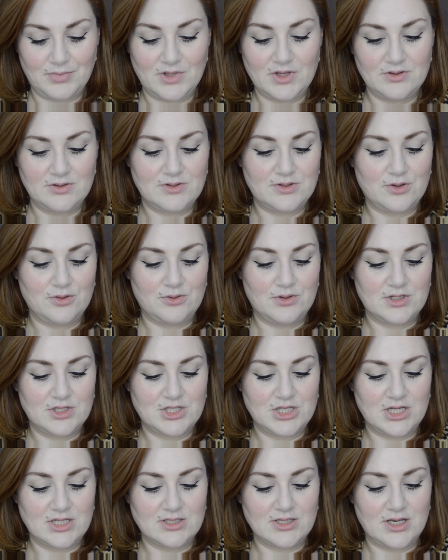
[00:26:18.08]
So the
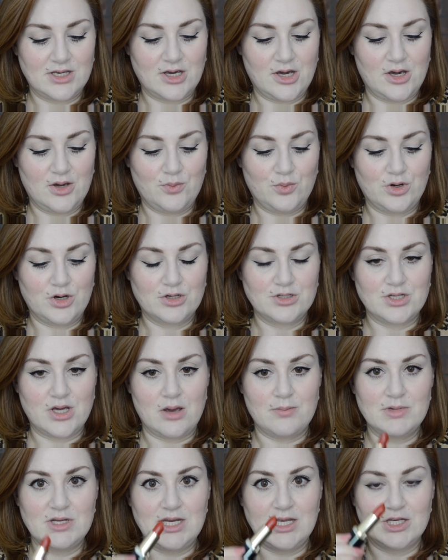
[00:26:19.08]
shades I got were
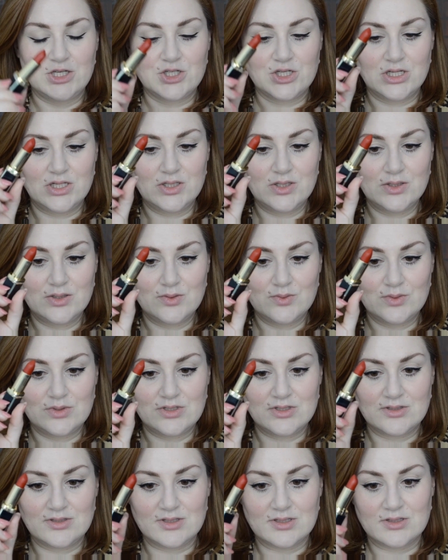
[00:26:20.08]
Domination,
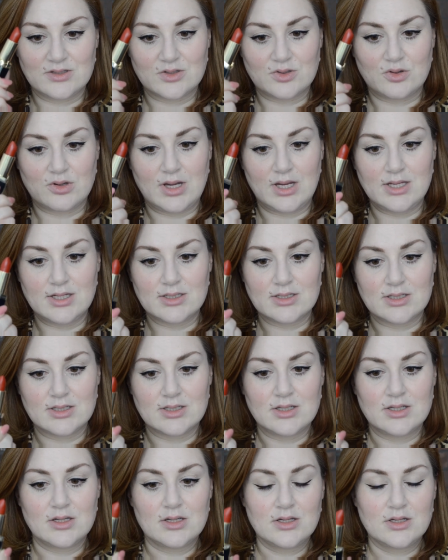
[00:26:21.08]
which is this great
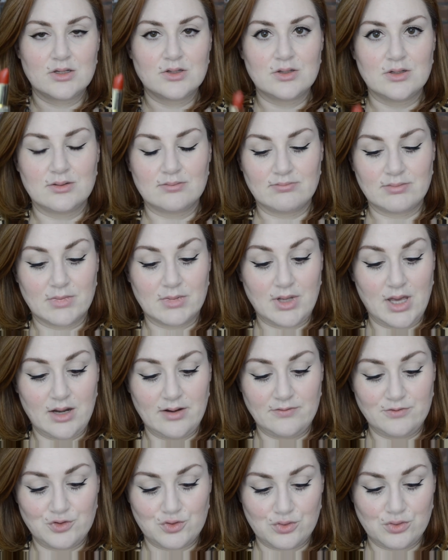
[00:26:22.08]
kind
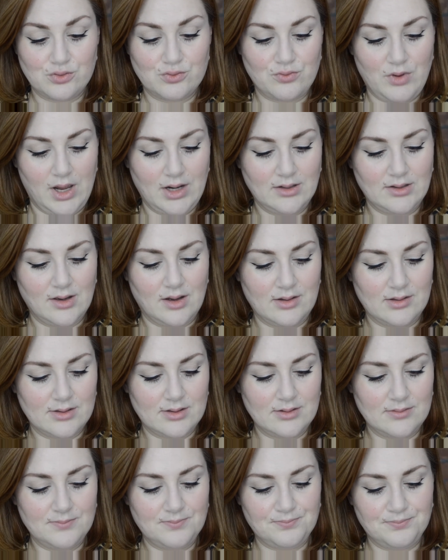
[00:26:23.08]
of true red
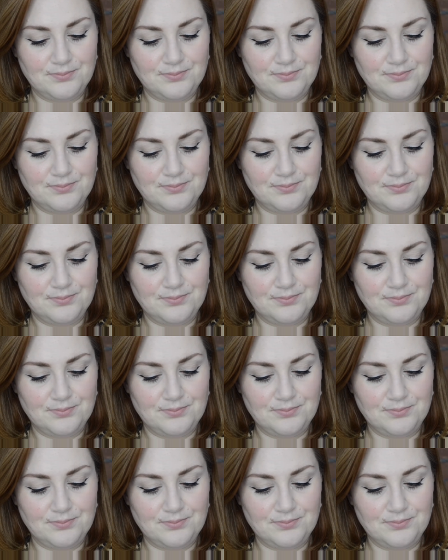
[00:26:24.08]
color.